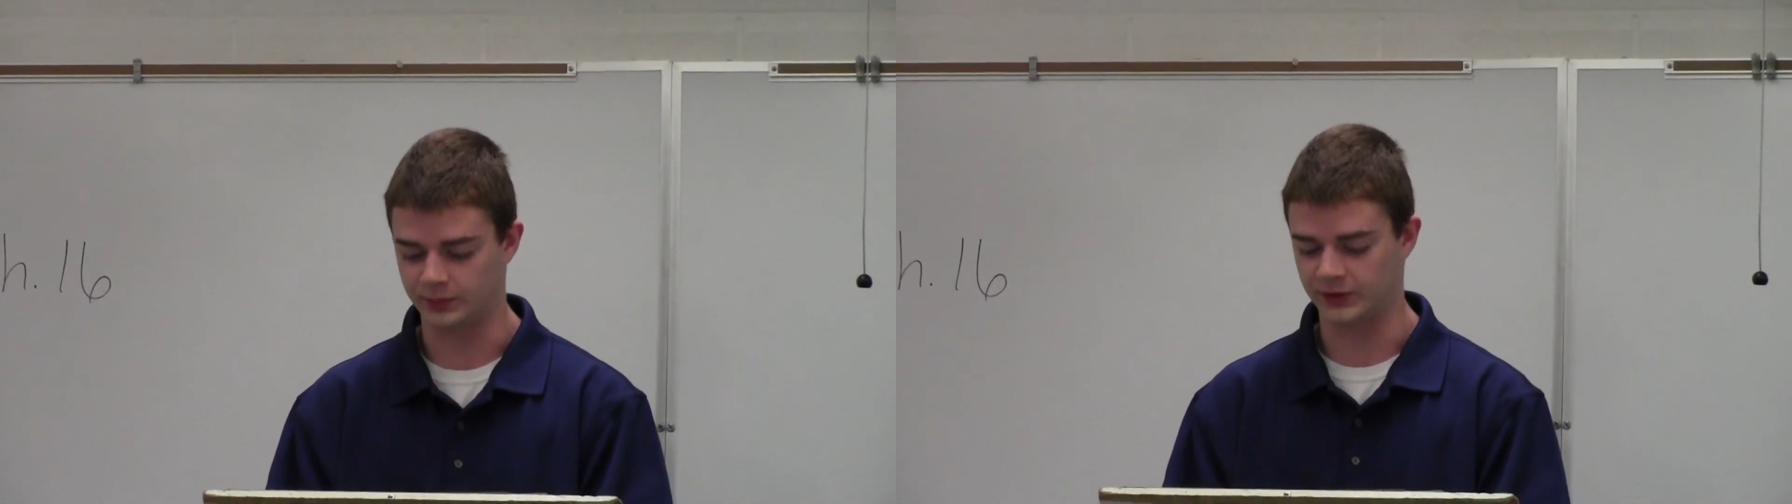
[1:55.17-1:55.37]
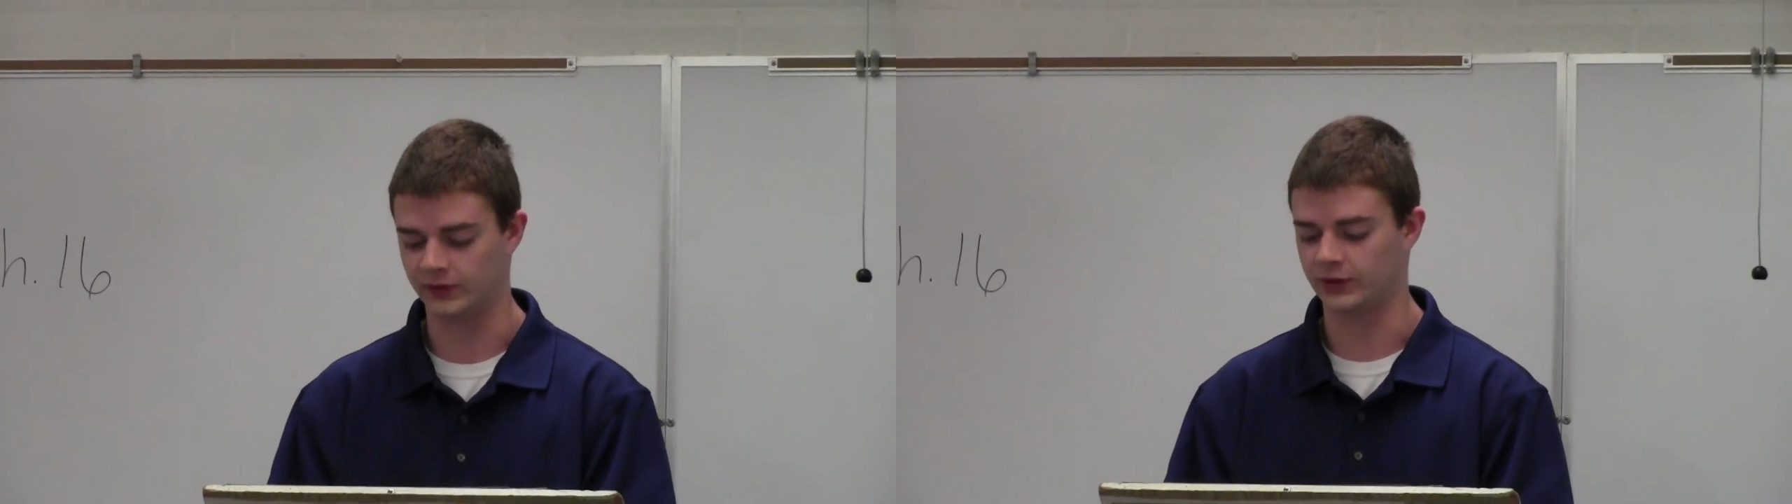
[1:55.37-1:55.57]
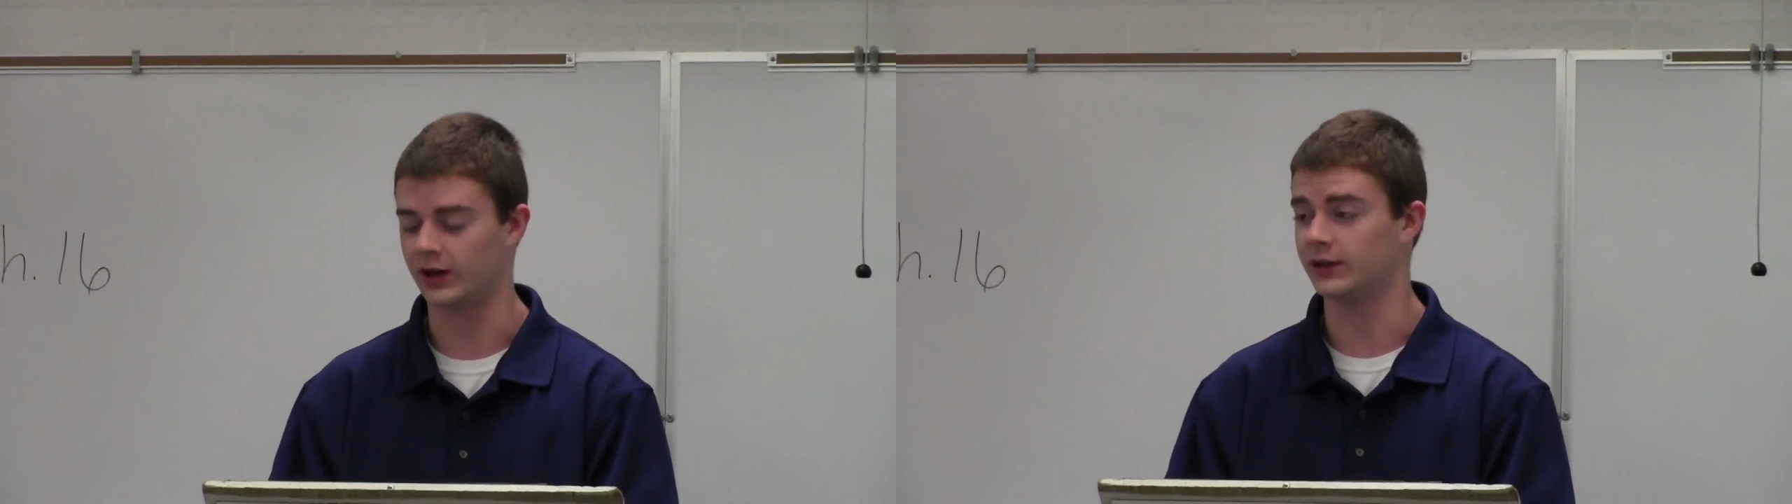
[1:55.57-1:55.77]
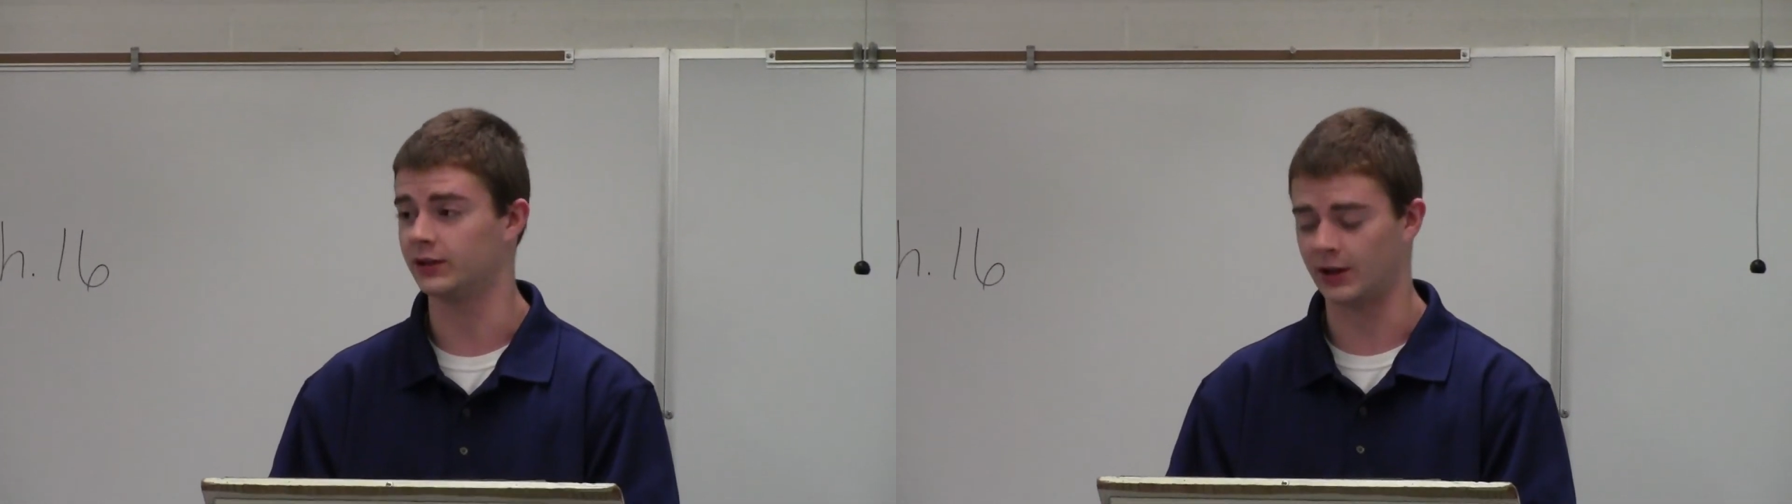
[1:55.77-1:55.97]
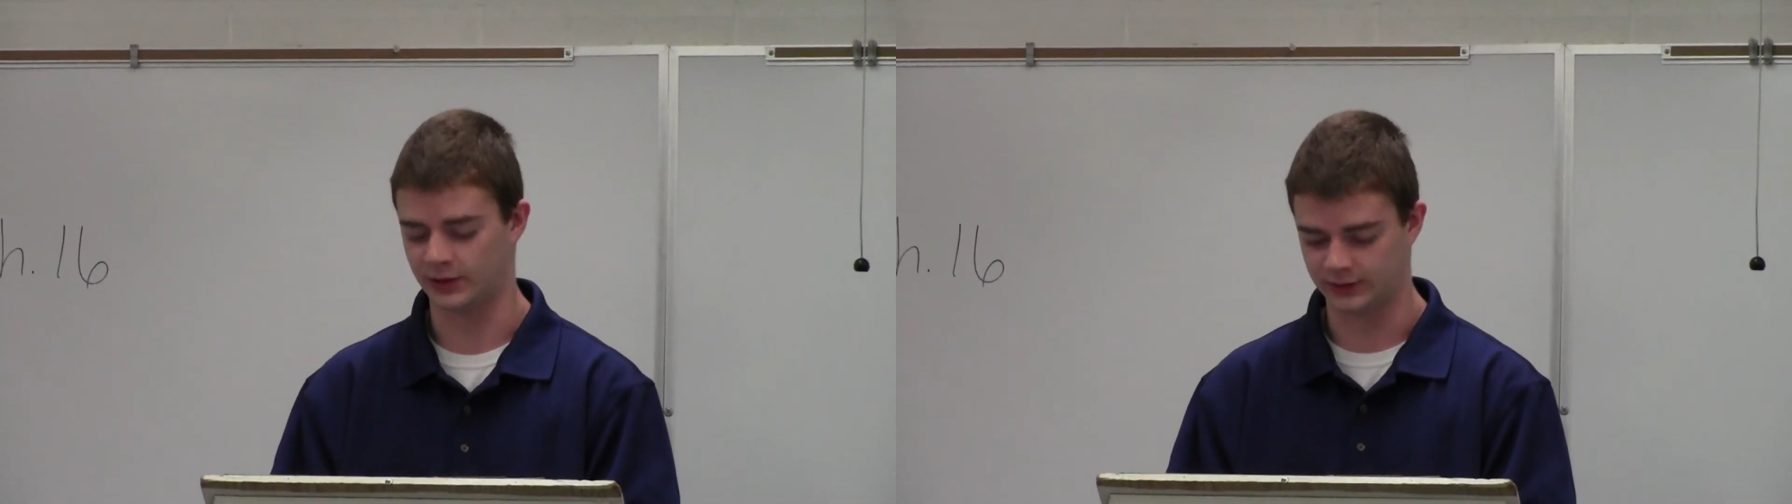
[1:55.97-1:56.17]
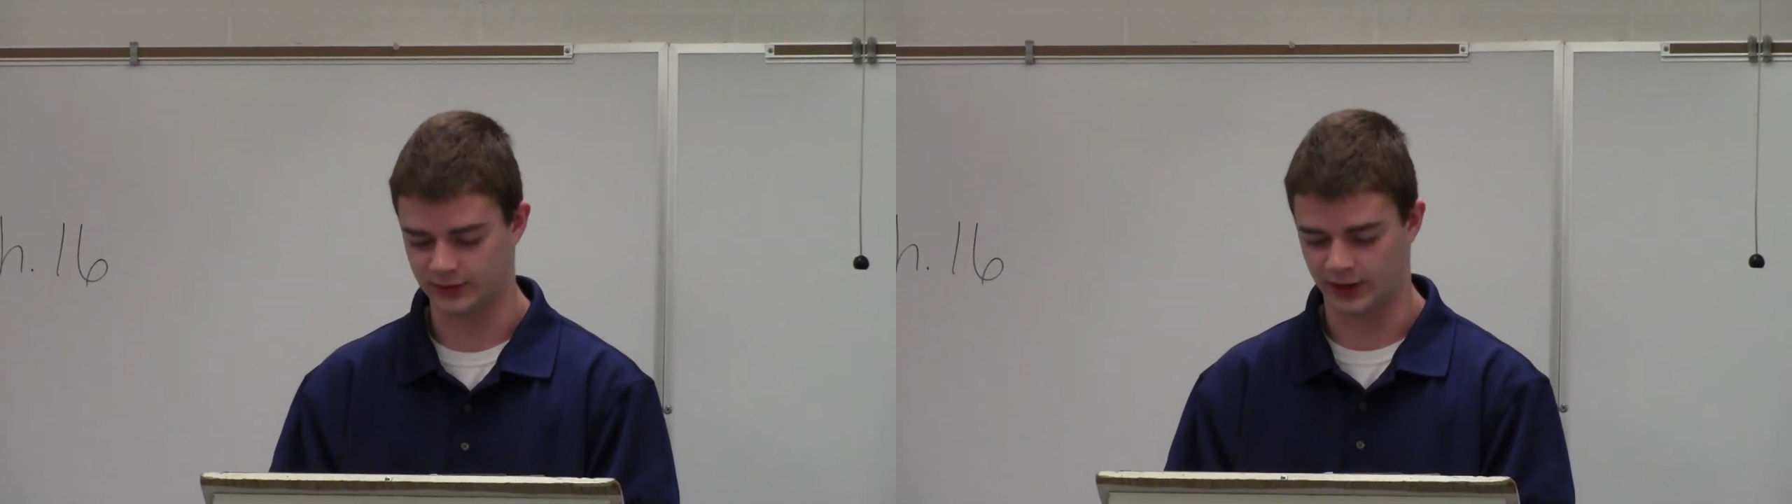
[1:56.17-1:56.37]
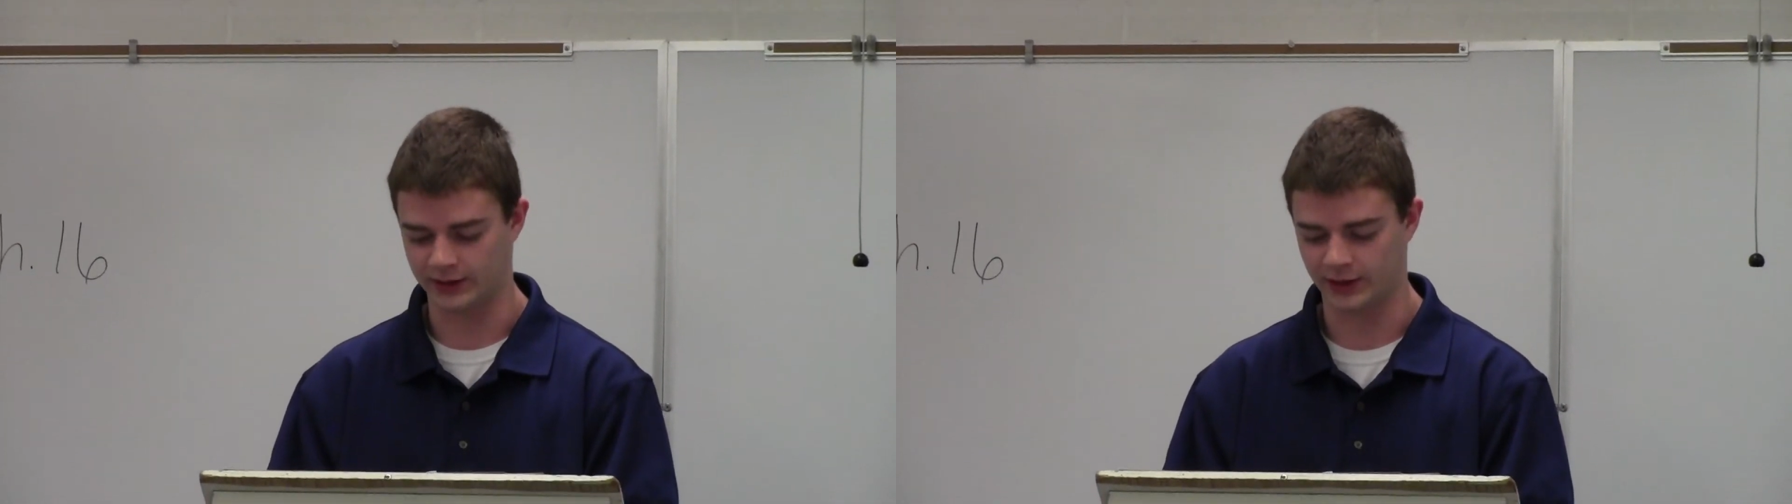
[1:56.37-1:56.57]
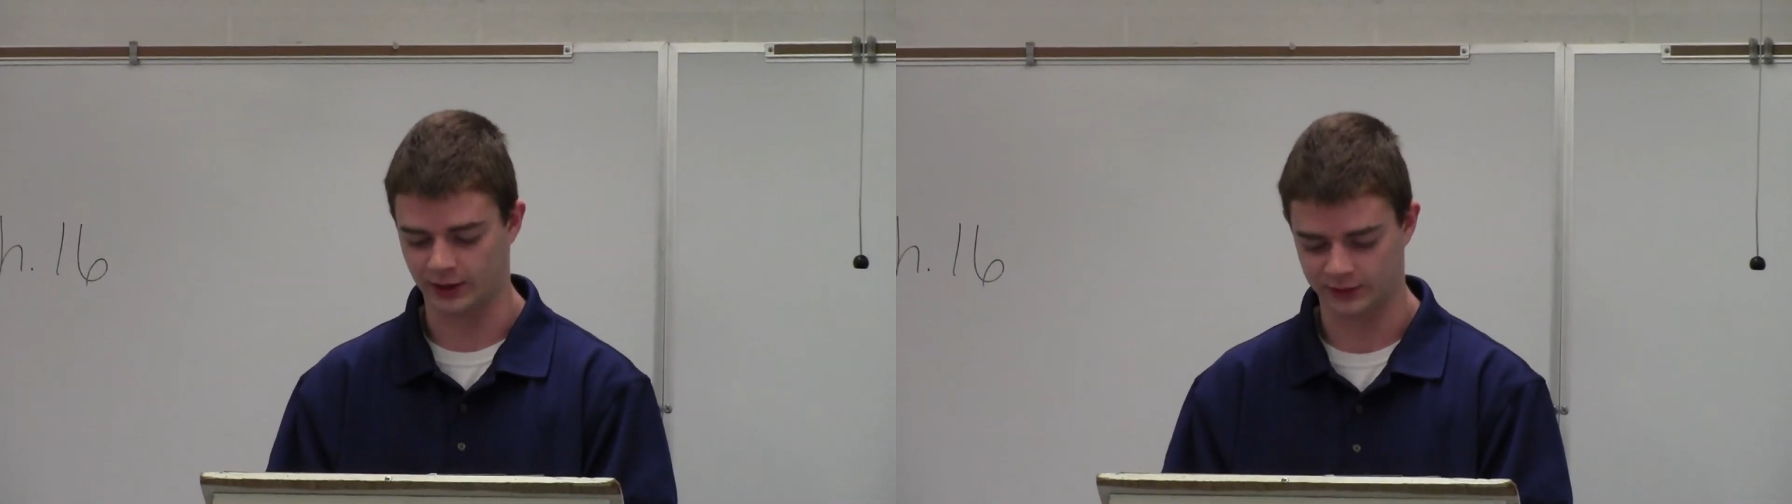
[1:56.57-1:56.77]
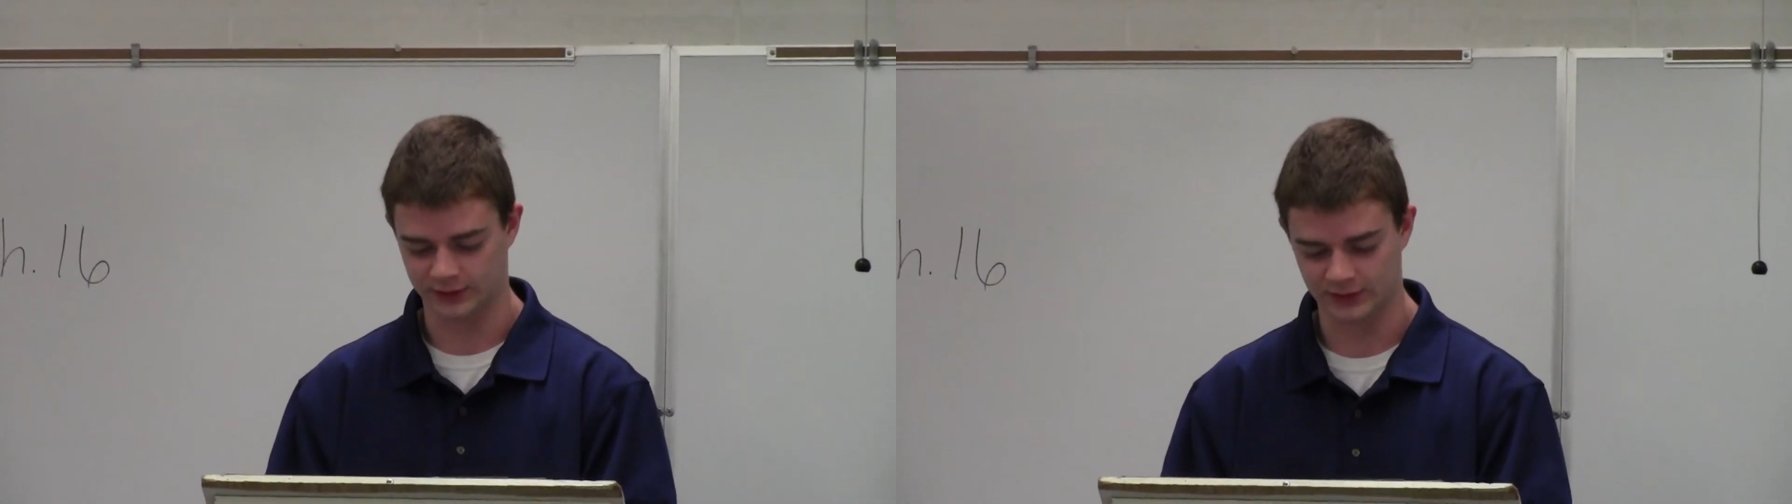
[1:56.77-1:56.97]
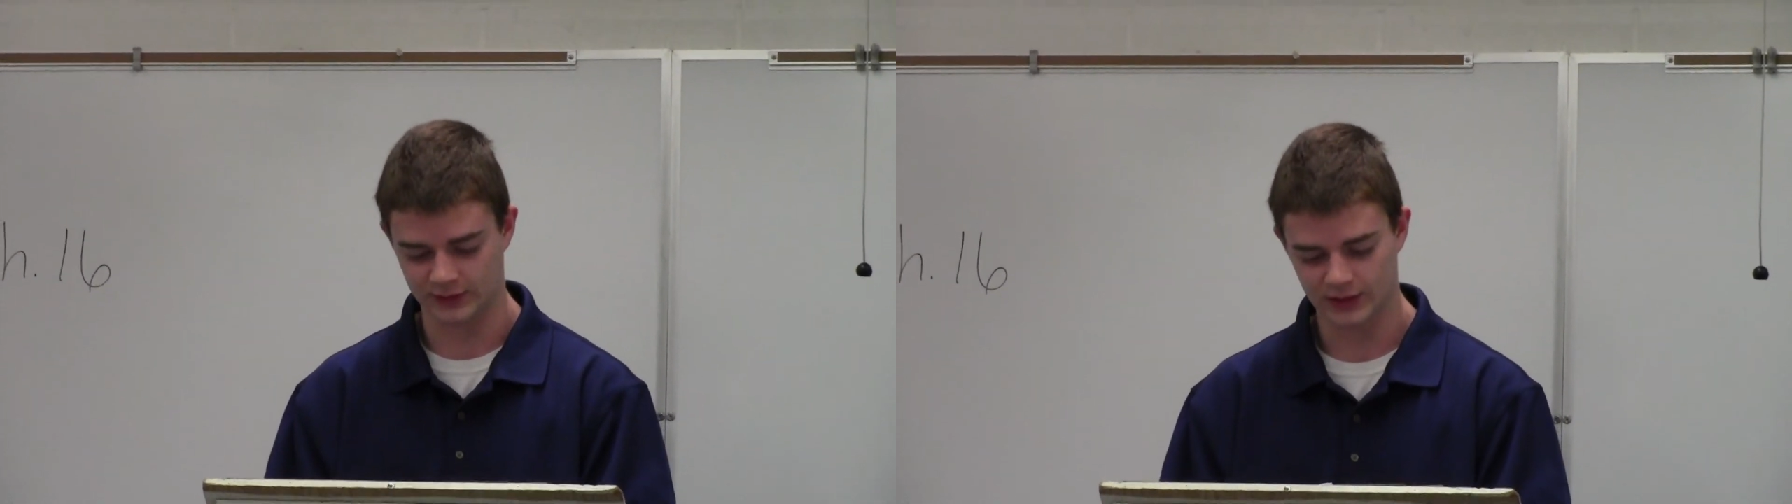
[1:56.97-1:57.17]
different
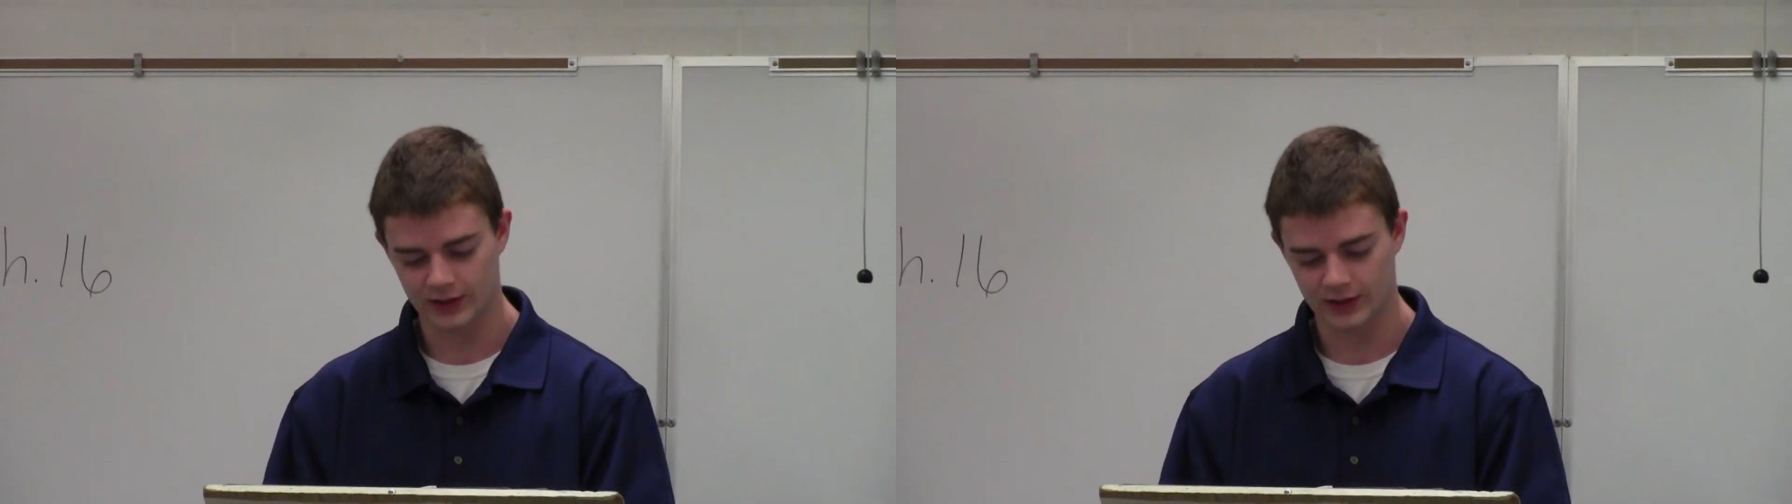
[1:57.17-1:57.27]
ideologies.